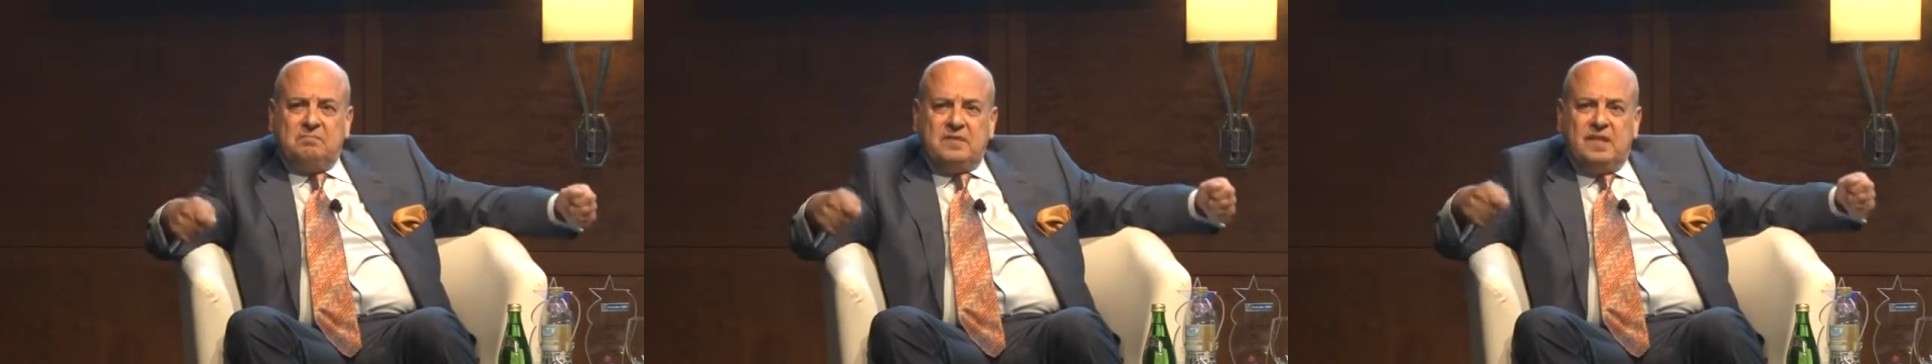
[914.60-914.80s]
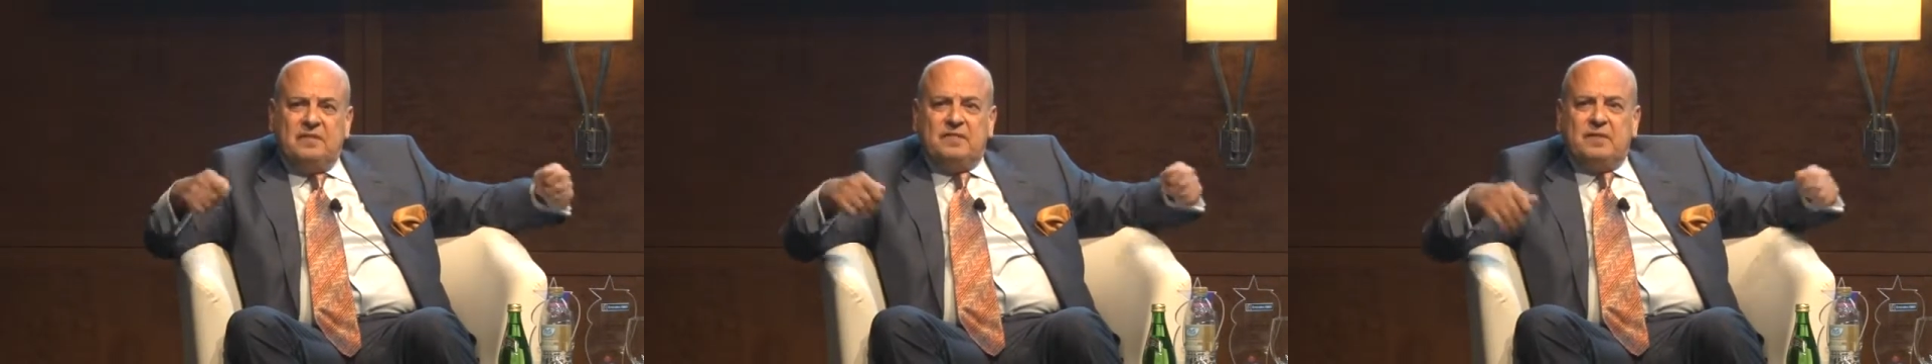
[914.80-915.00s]

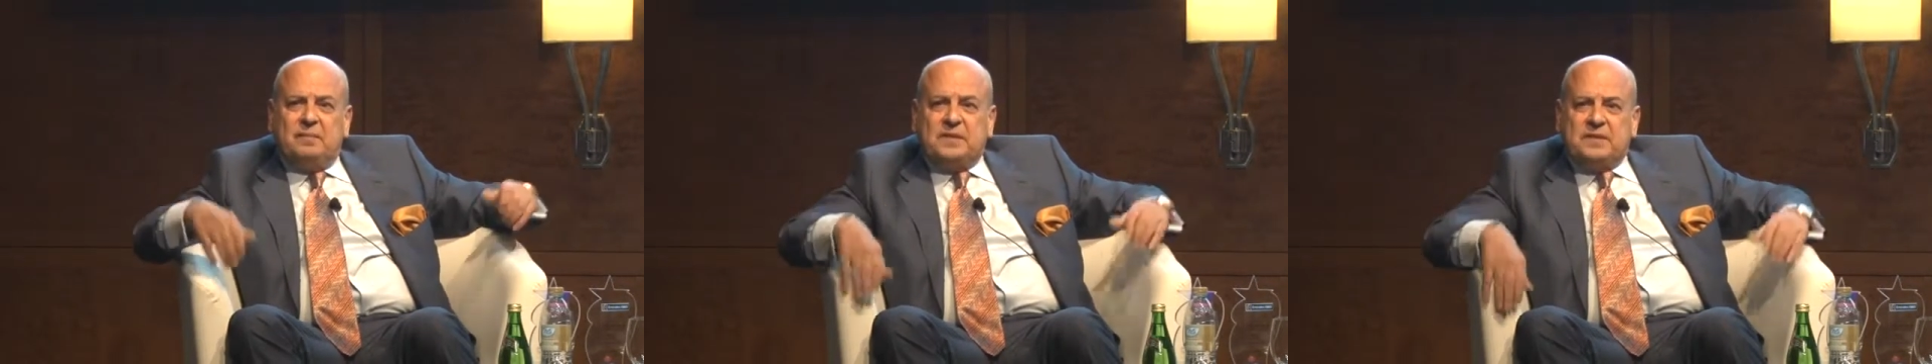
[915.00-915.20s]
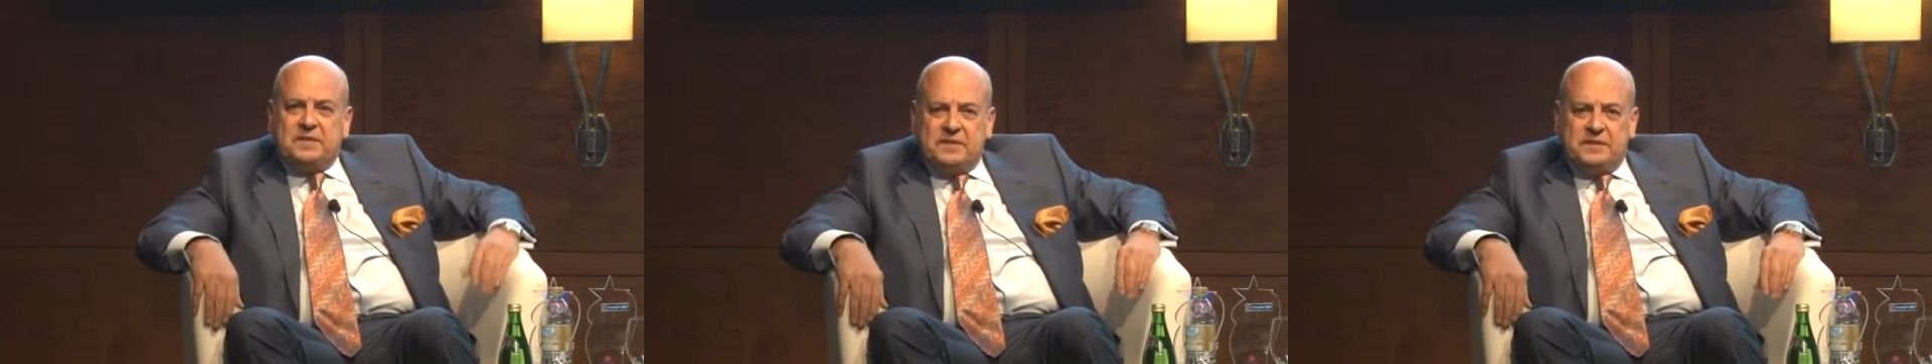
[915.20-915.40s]
give the
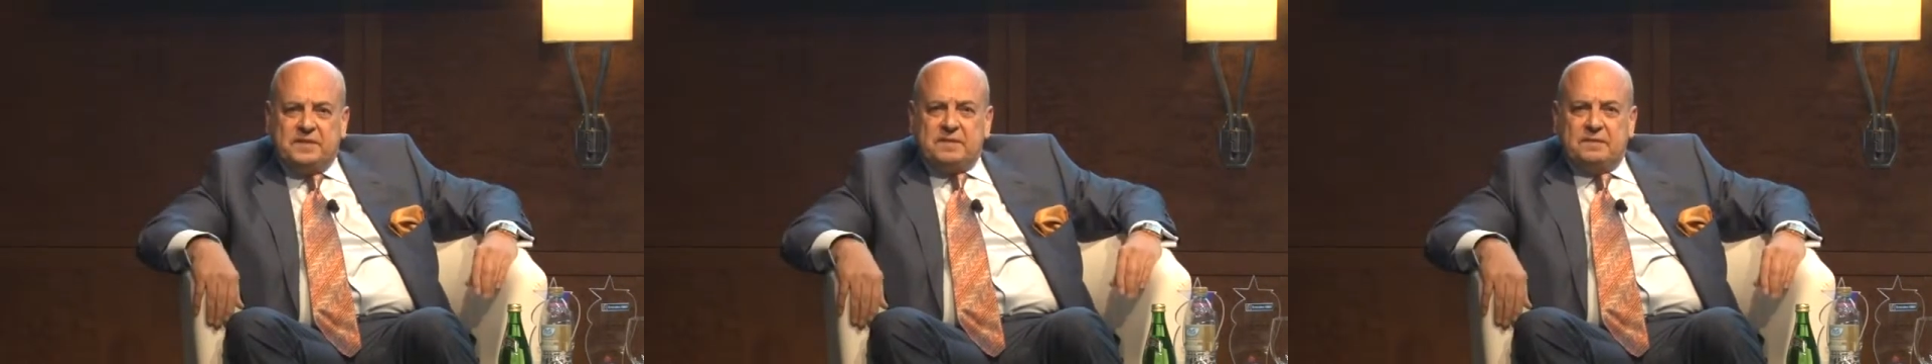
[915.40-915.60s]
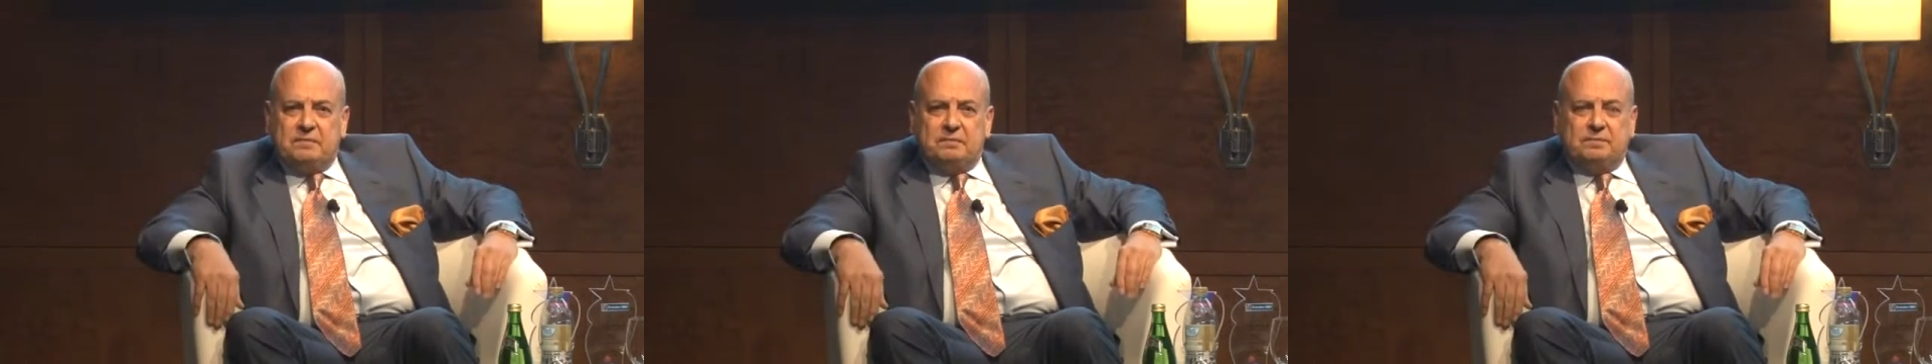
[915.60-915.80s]

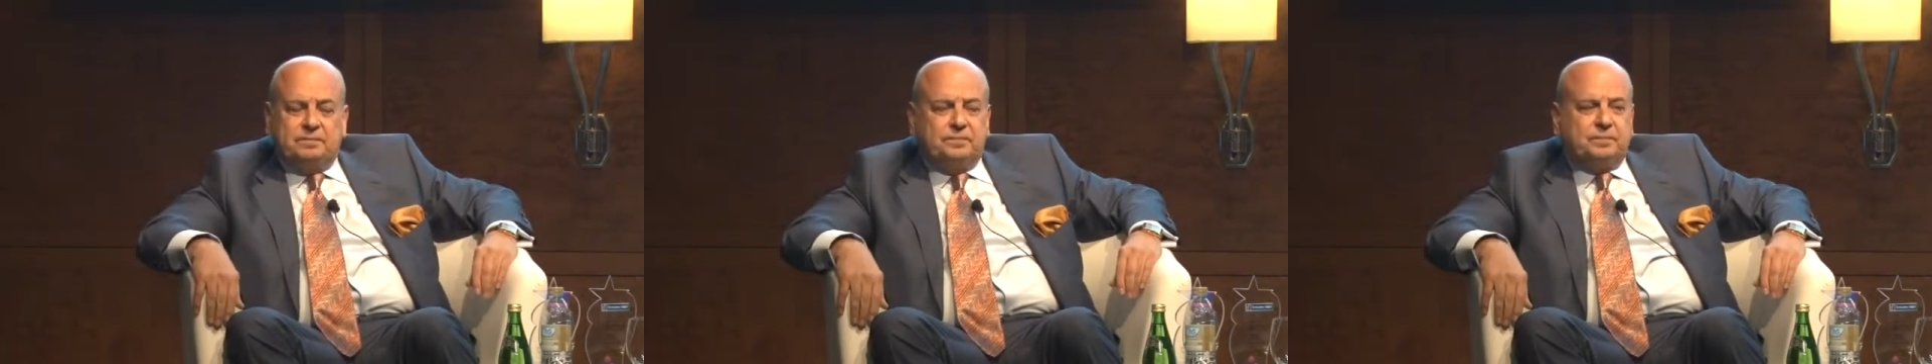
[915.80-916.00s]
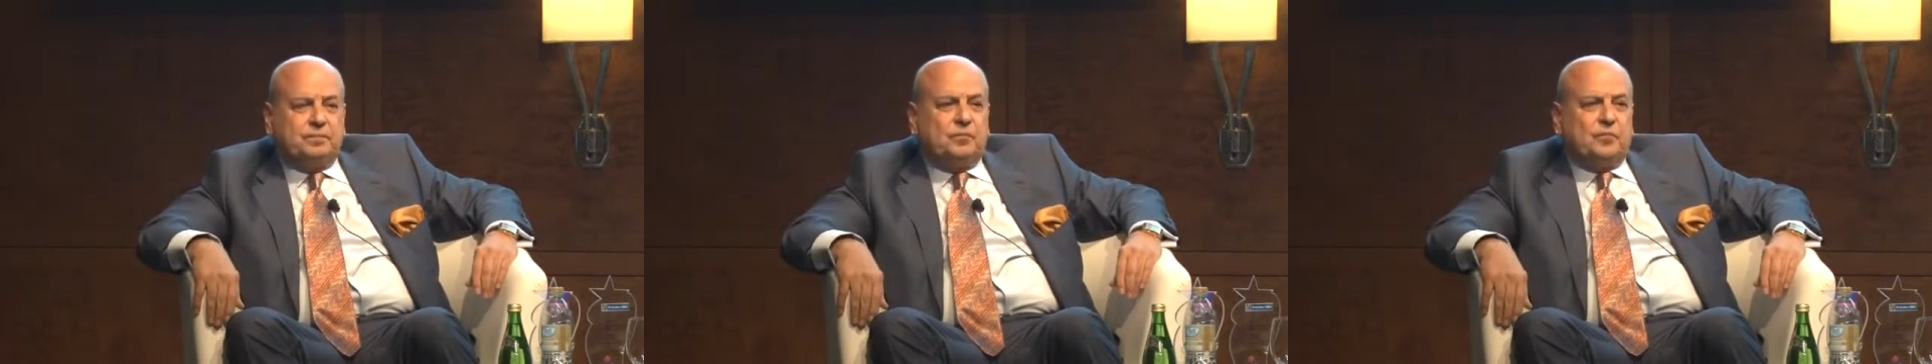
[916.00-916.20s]
business
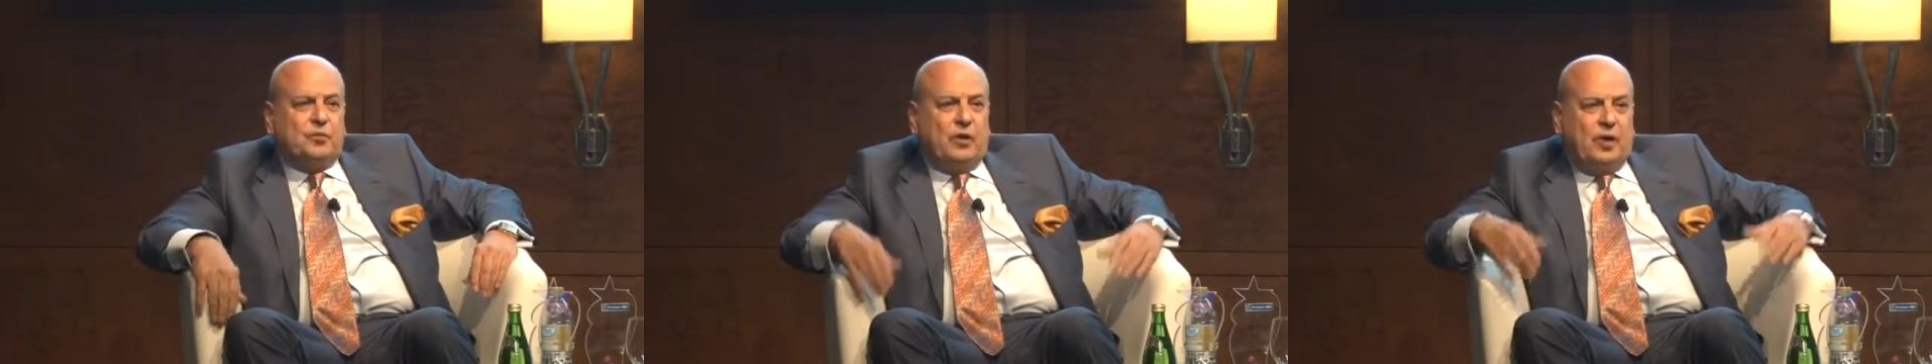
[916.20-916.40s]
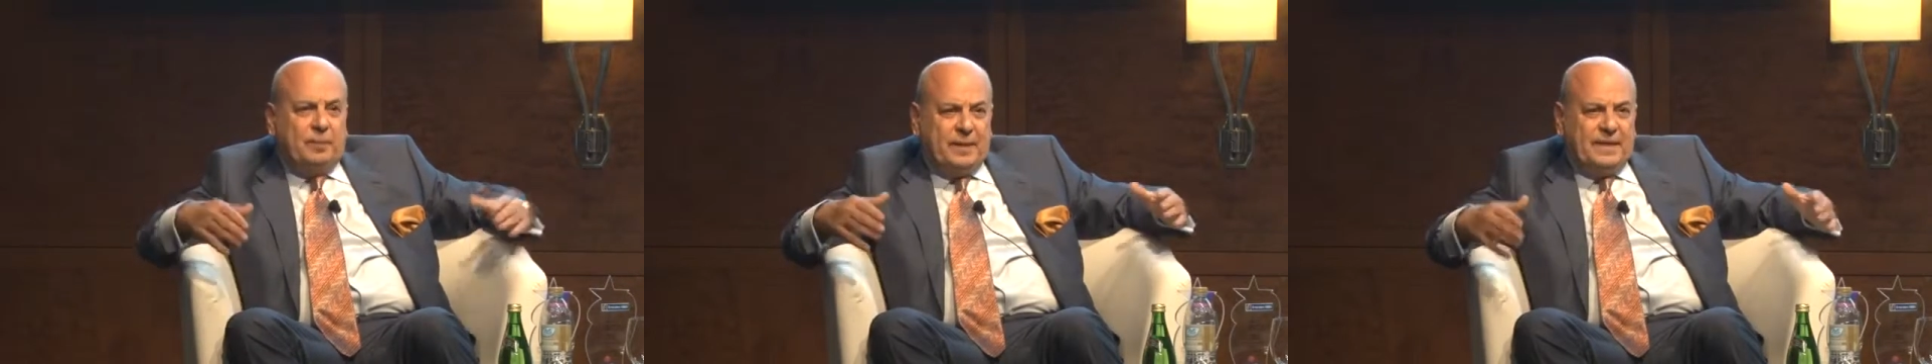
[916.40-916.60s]

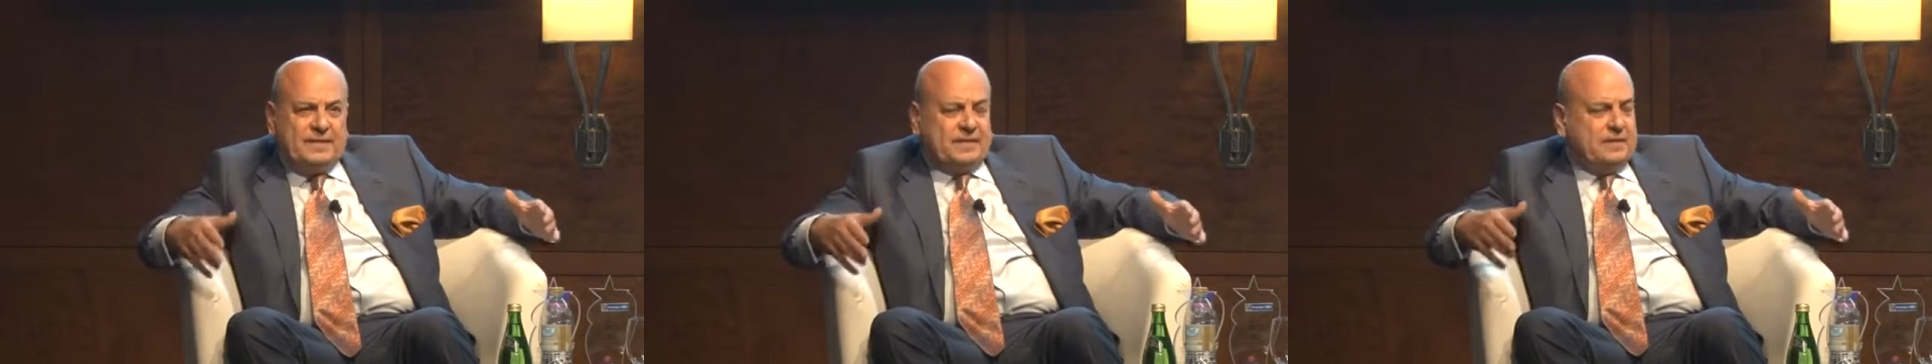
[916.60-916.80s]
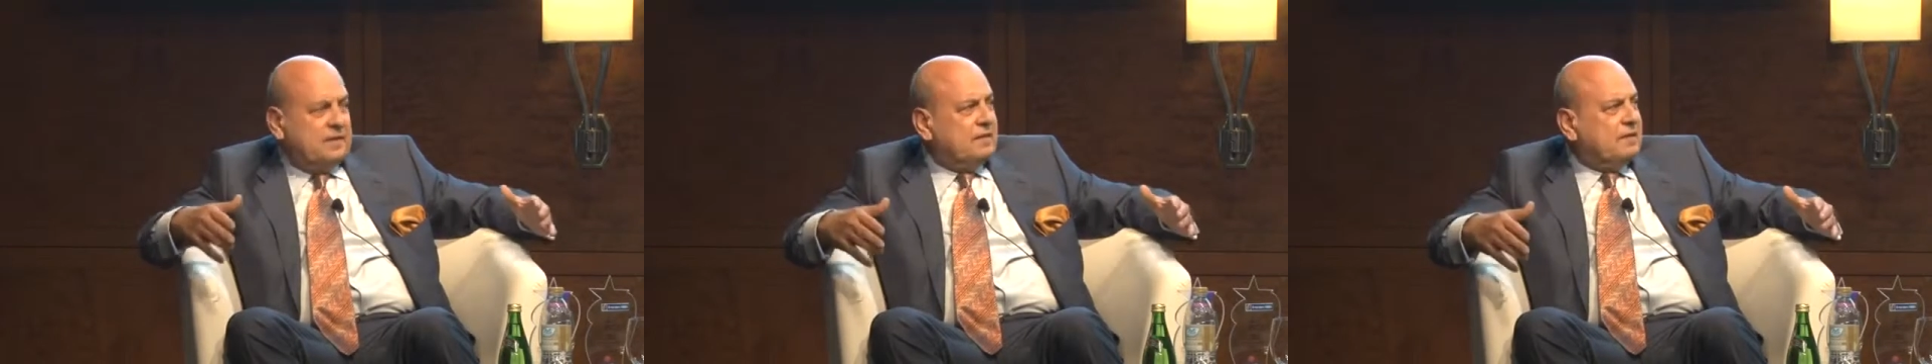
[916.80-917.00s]
to a
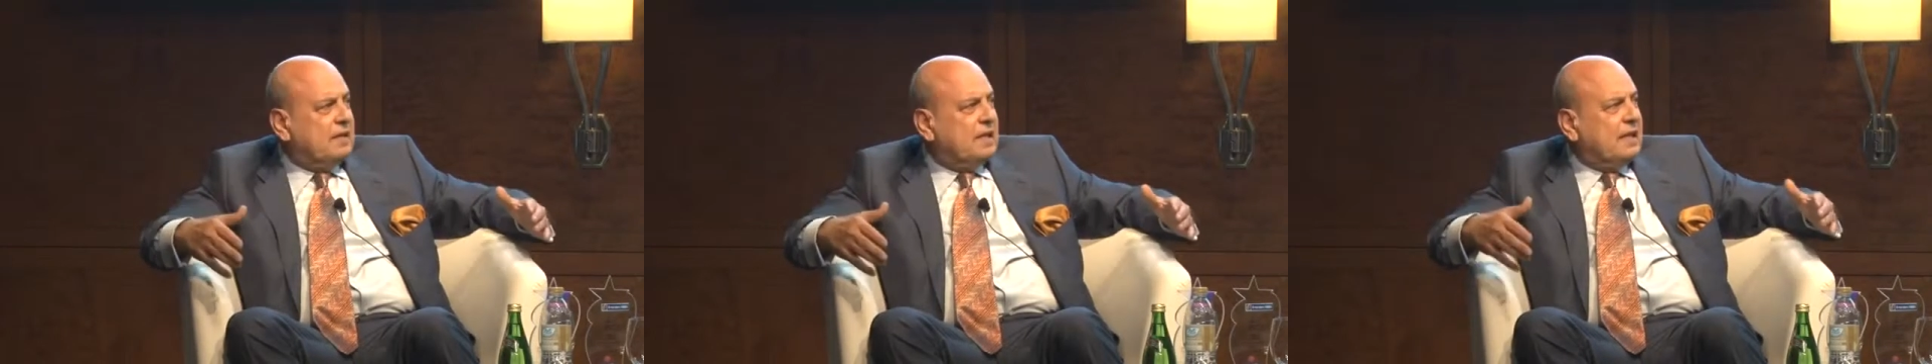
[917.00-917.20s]
president